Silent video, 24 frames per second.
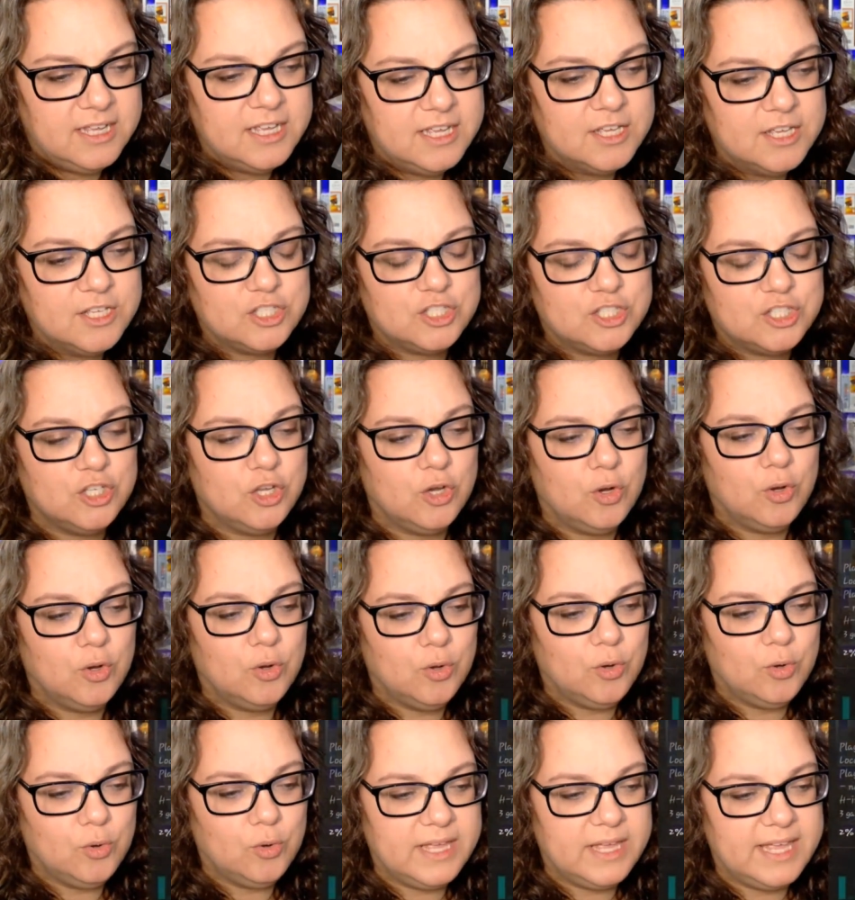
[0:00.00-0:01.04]

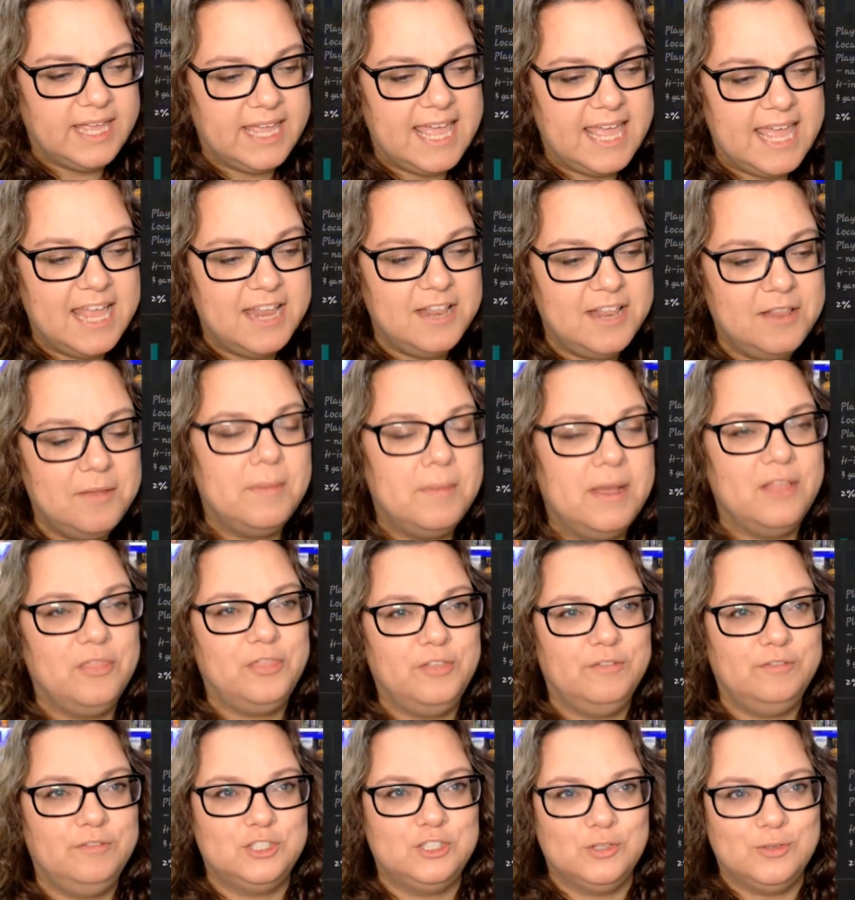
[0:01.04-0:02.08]
So in the month
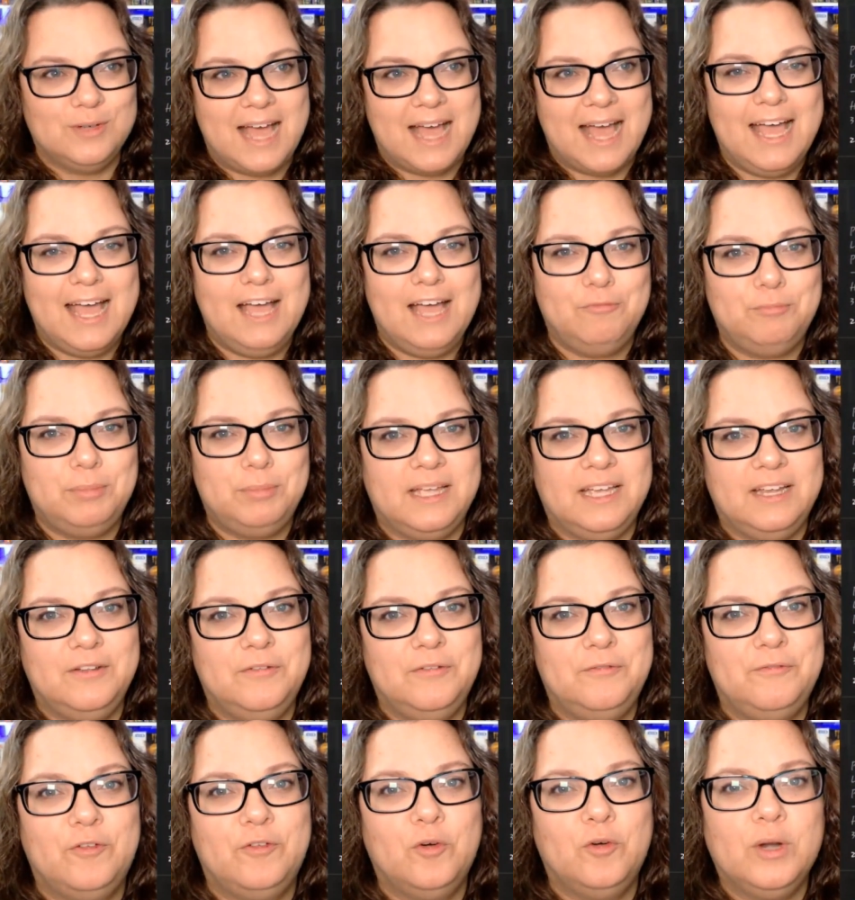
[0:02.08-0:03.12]
of June, I have
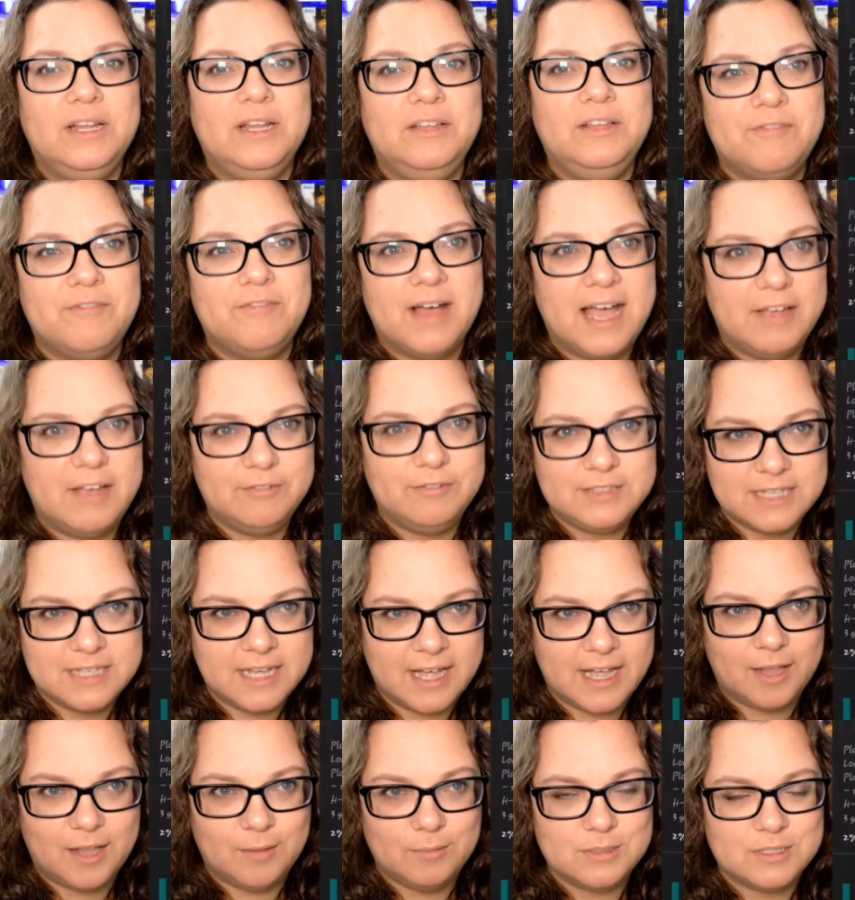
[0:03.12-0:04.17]
played 45
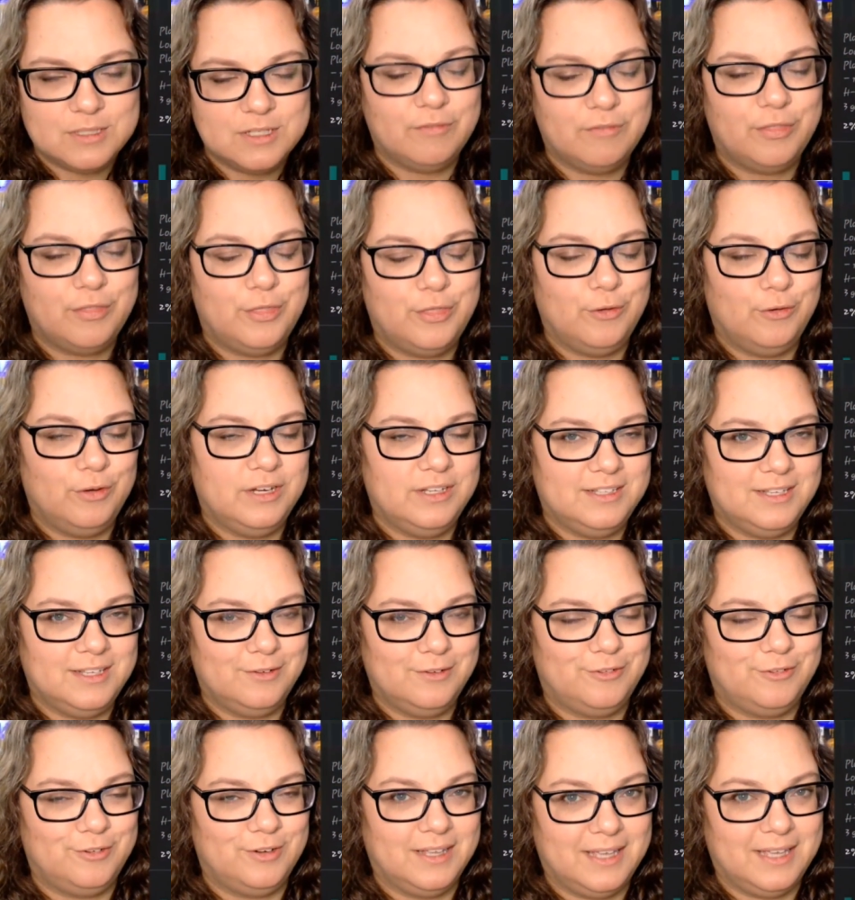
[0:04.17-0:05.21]
times of 30
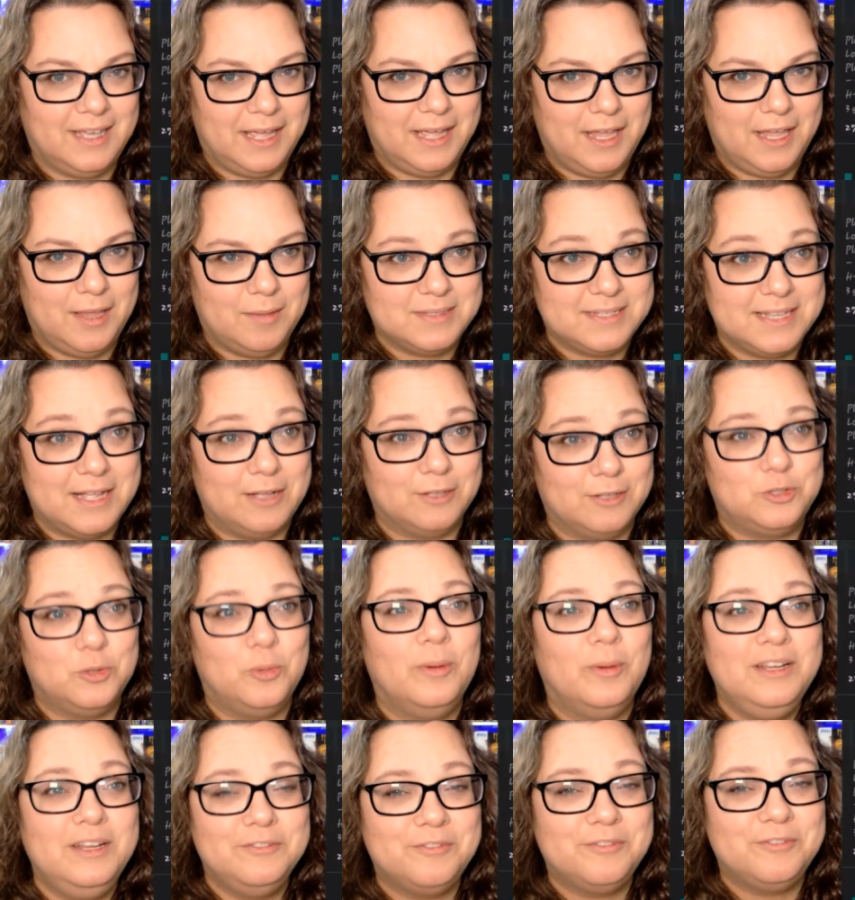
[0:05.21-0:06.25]
different games. Now,
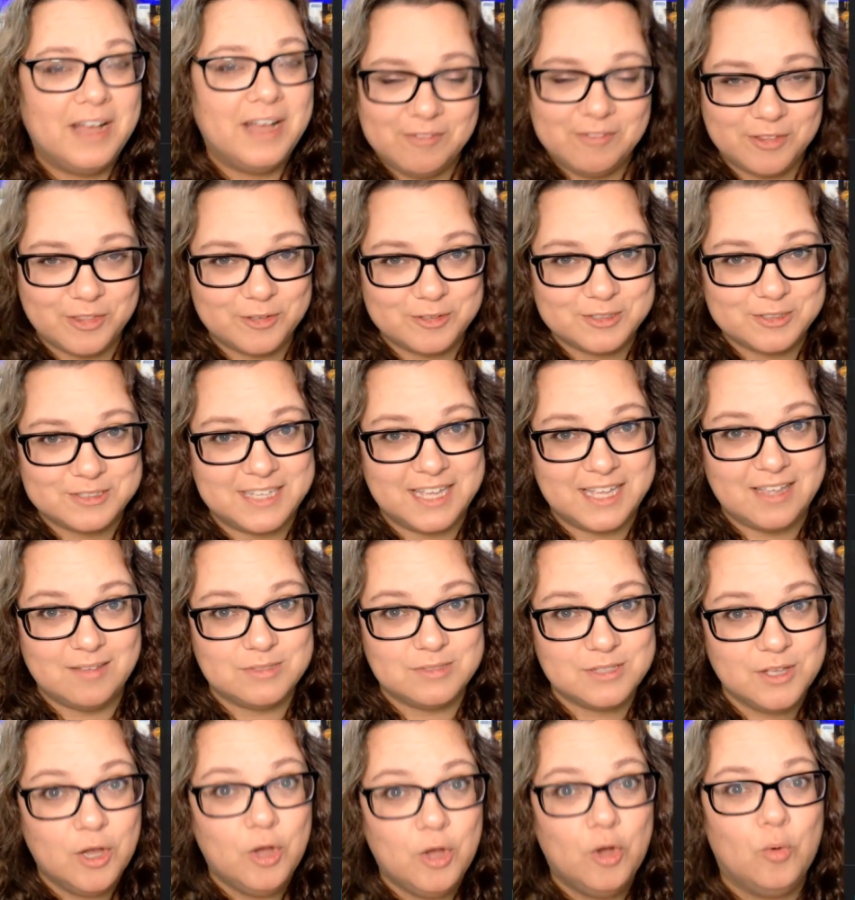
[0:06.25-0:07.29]
25 of those
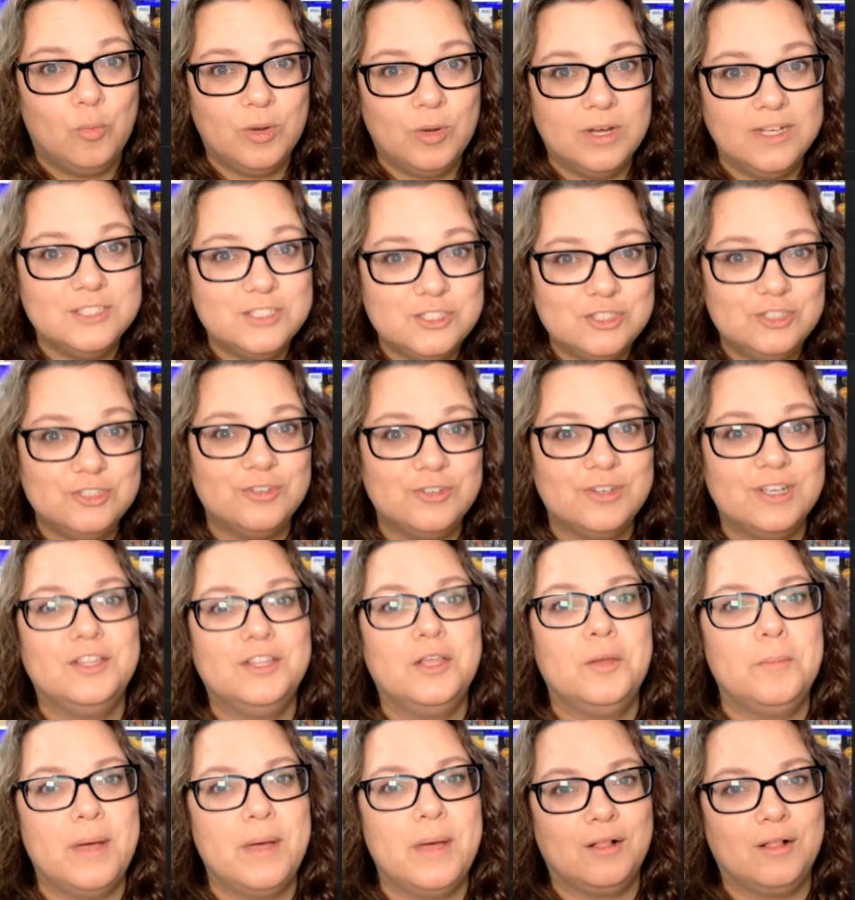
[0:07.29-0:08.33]
games was during
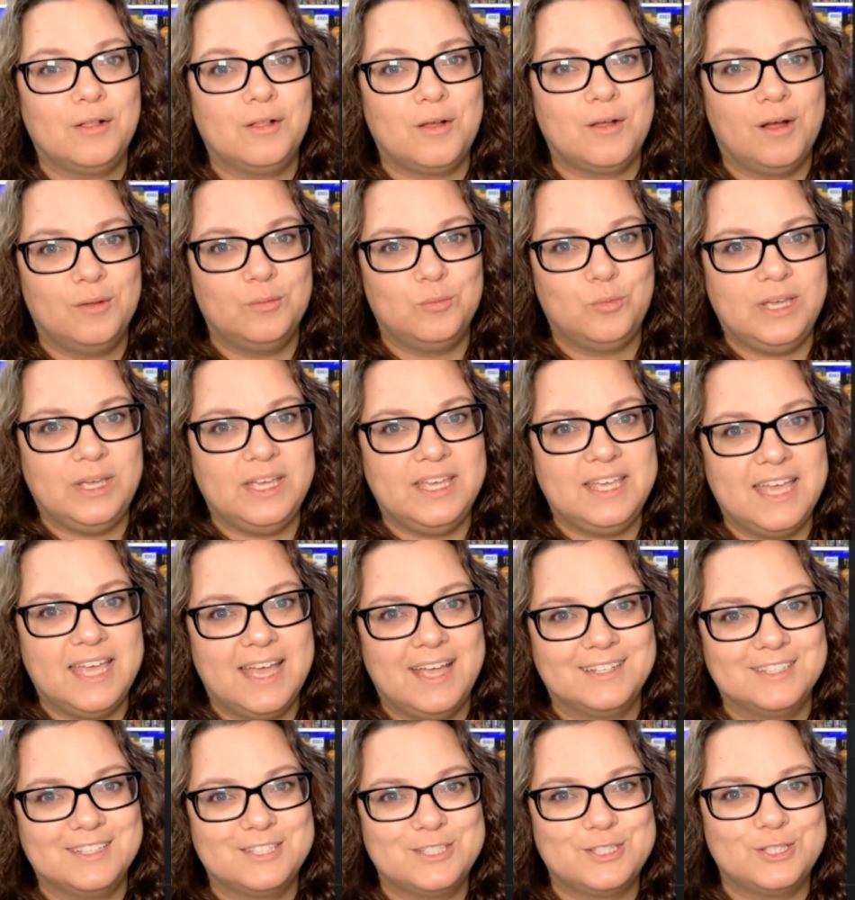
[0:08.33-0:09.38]
the MelCon
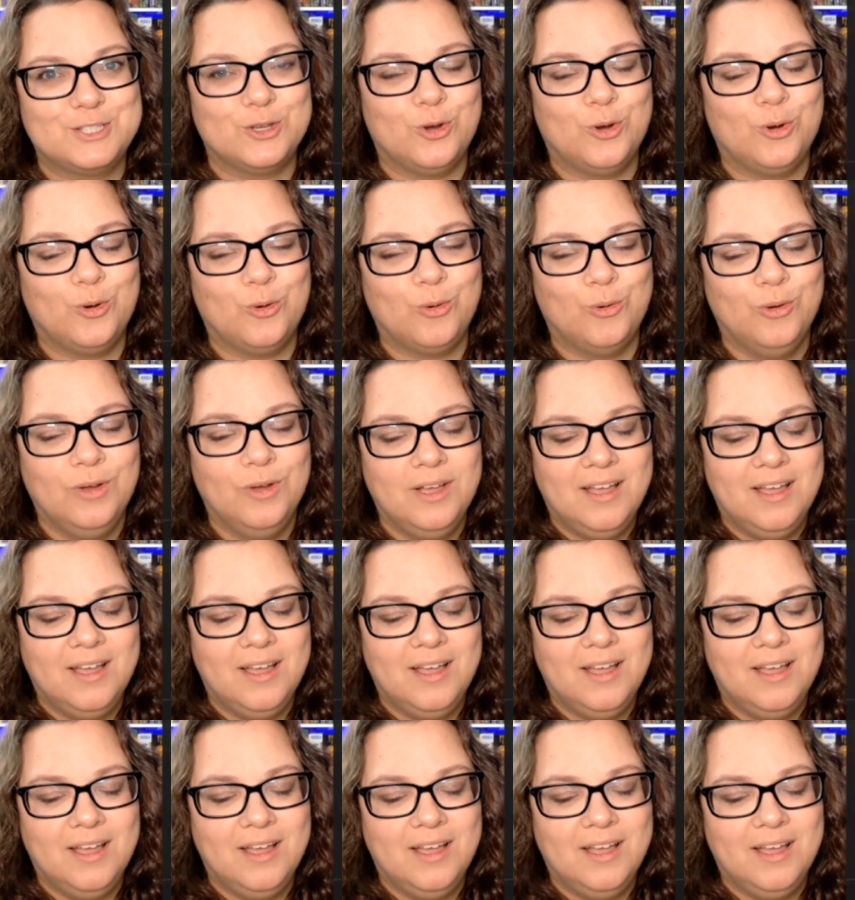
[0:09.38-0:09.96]
weekend. So